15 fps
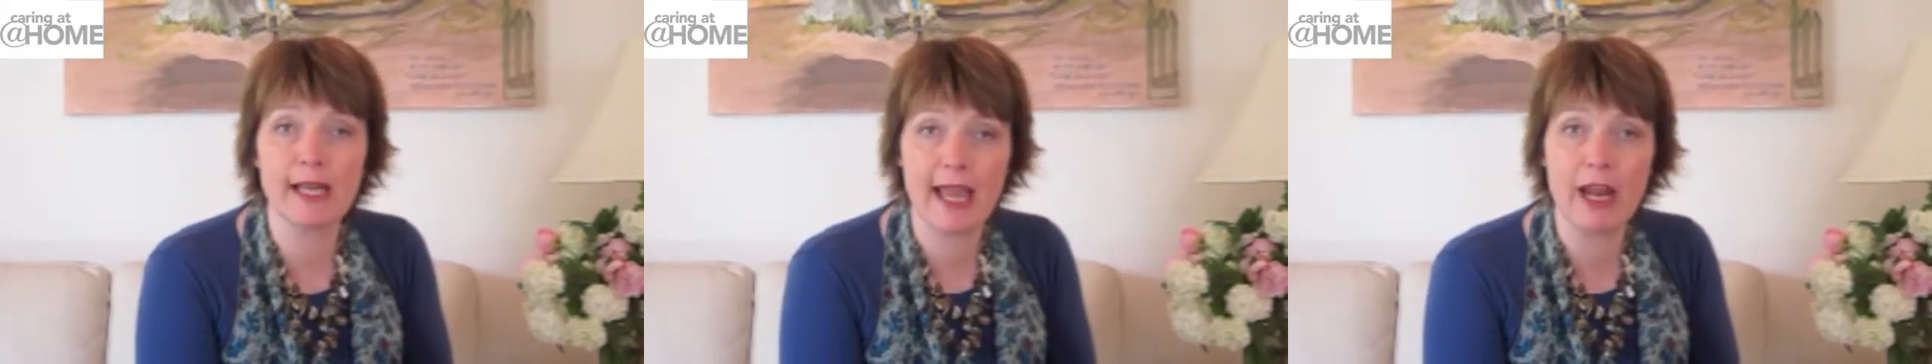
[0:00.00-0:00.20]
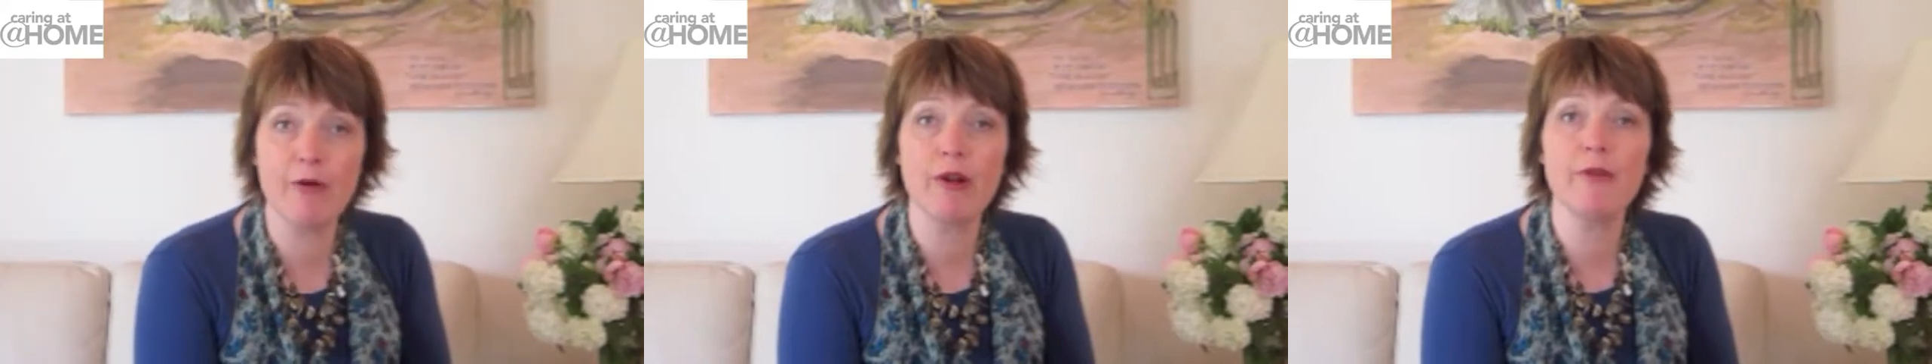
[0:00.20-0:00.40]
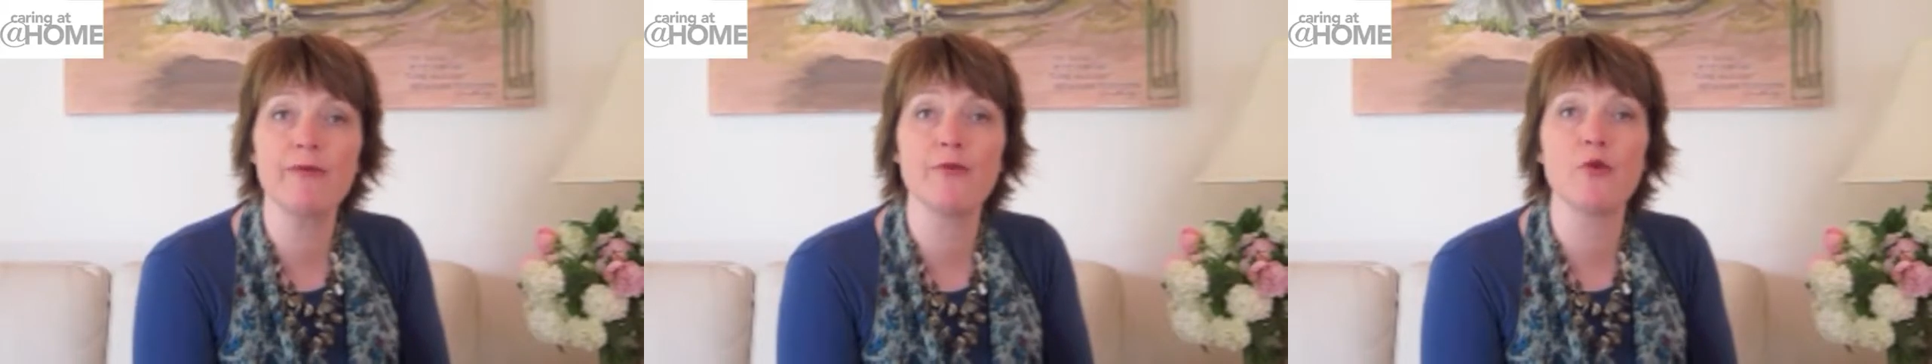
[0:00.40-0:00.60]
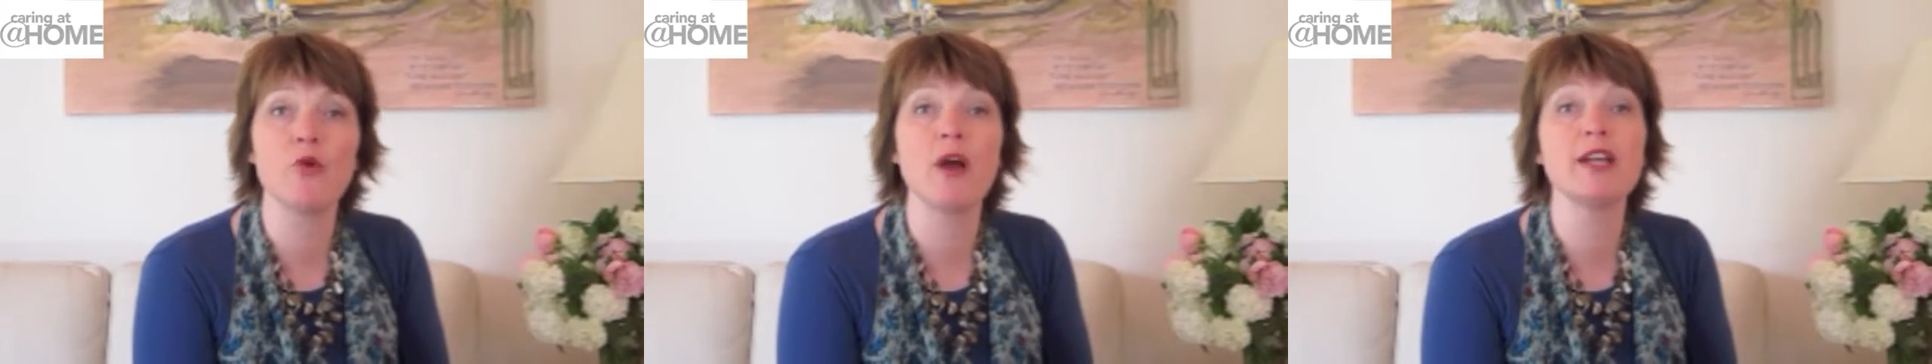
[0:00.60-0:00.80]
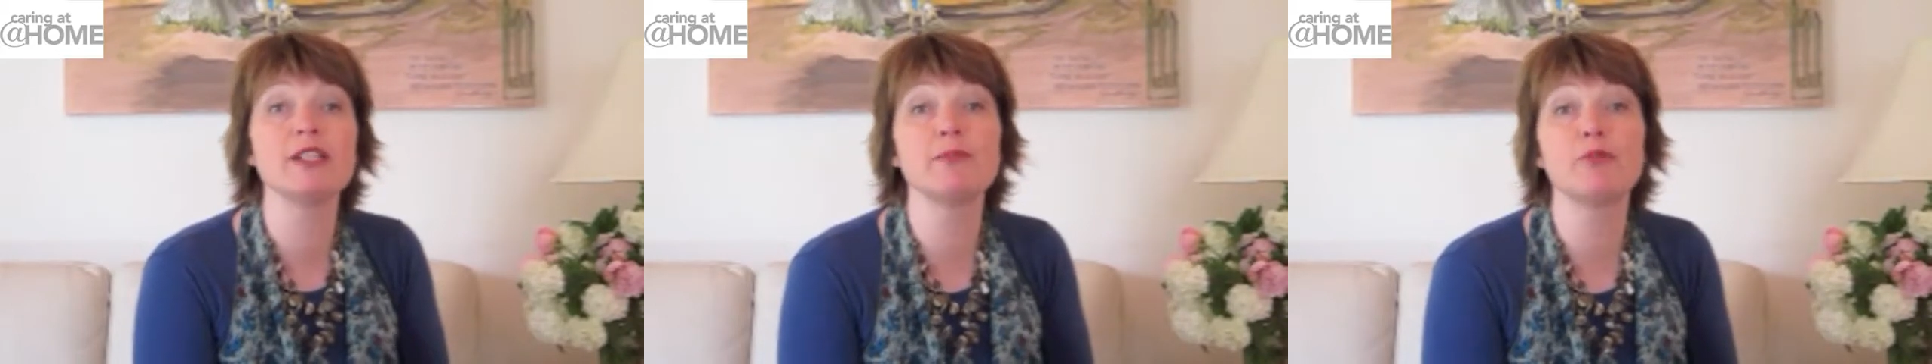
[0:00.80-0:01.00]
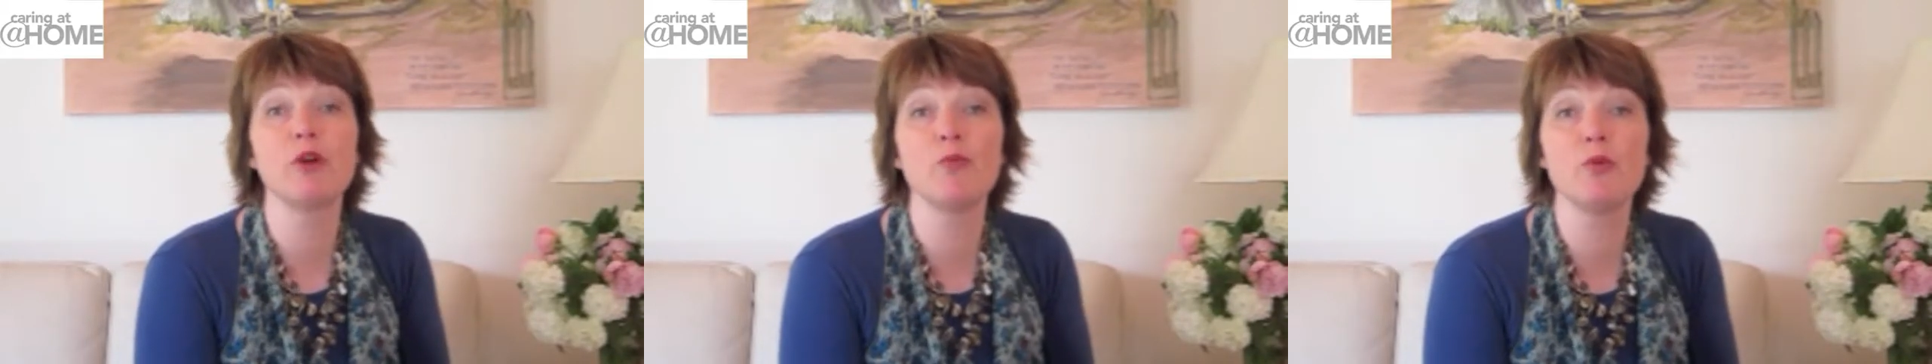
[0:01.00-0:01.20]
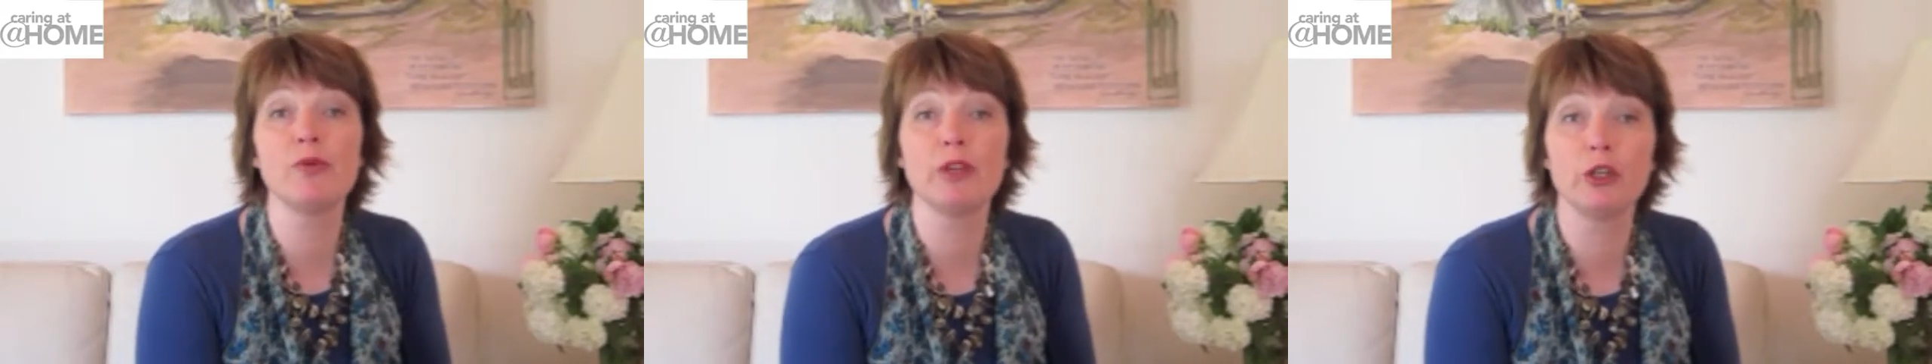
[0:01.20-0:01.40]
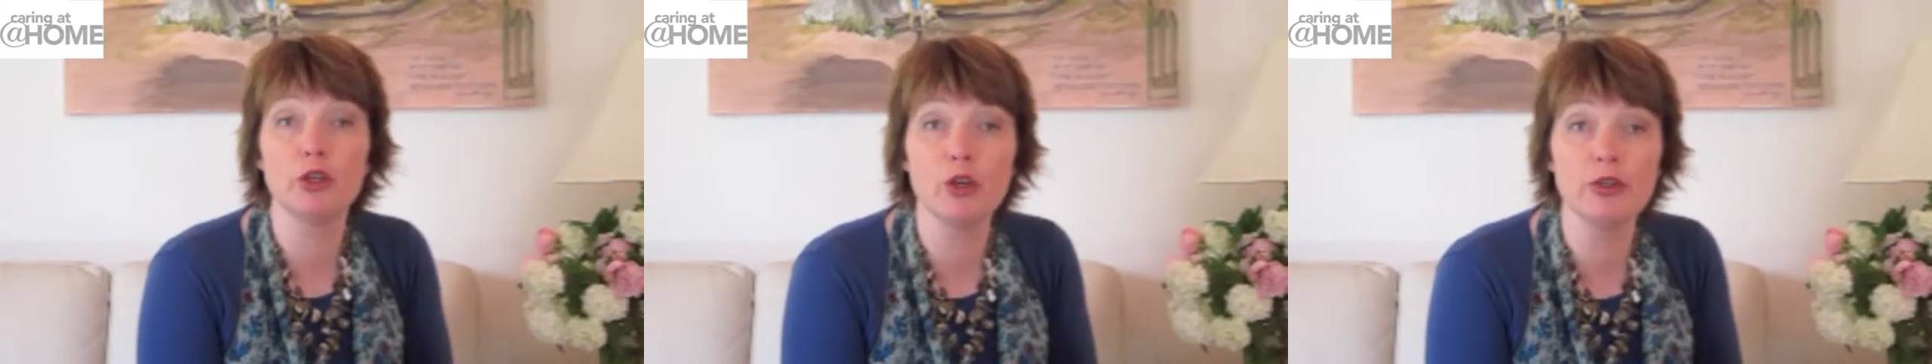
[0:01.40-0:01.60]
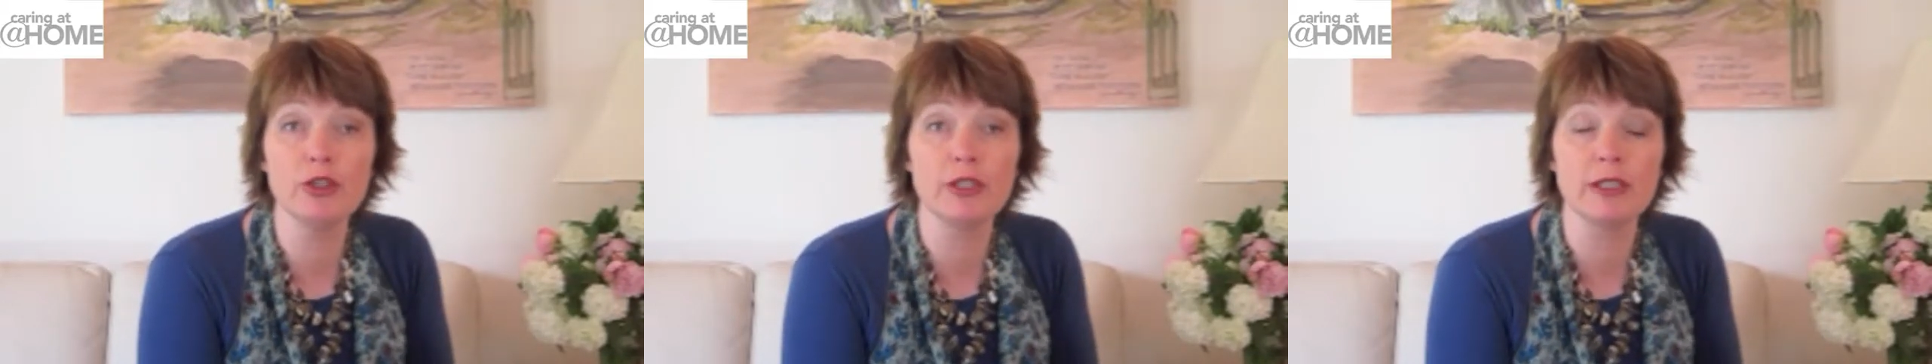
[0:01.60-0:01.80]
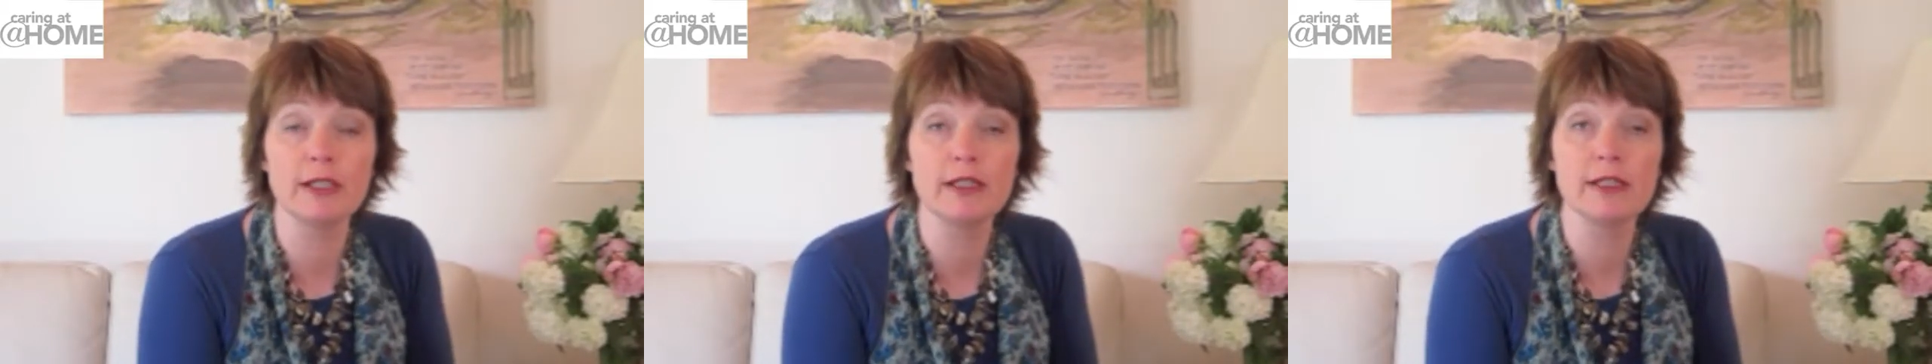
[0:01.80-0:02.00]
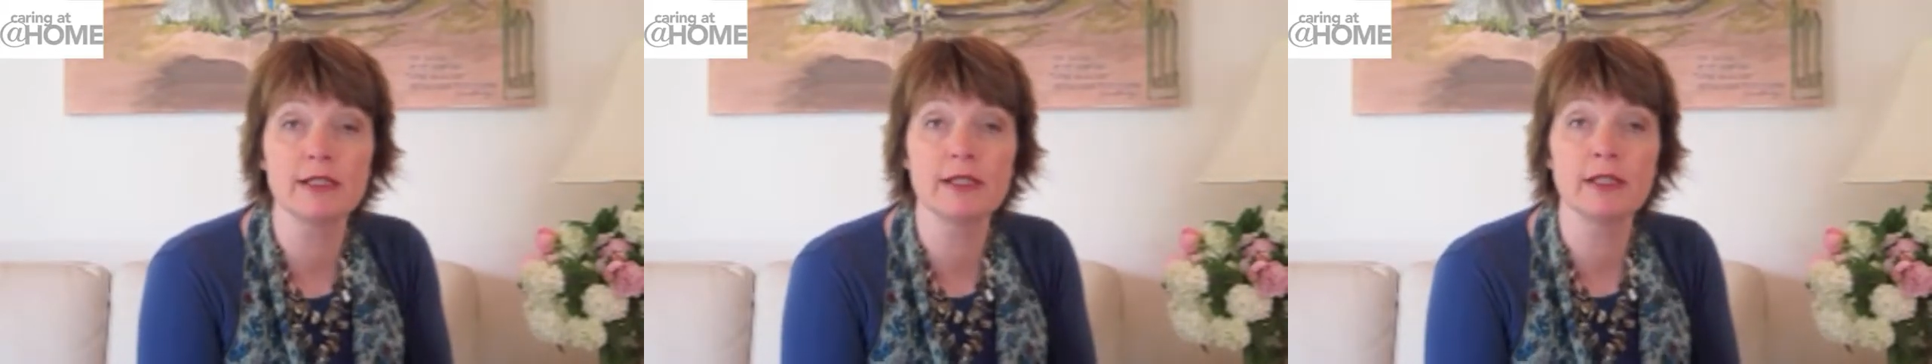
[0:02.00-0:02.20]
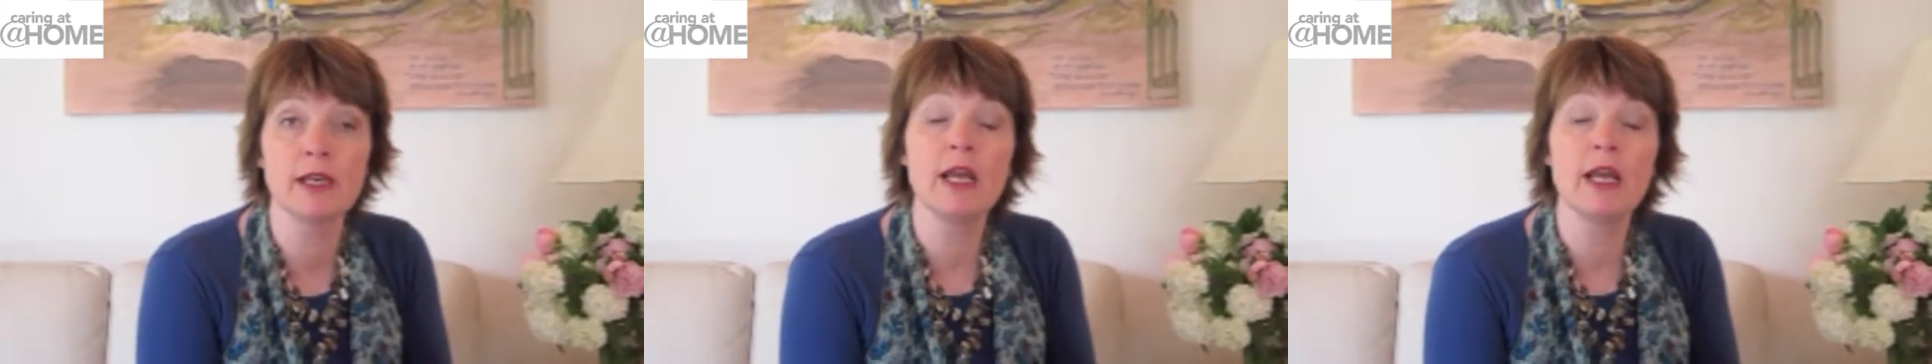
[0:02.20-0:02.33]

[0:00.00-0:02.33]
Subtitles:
caring for has a problem with incontinence,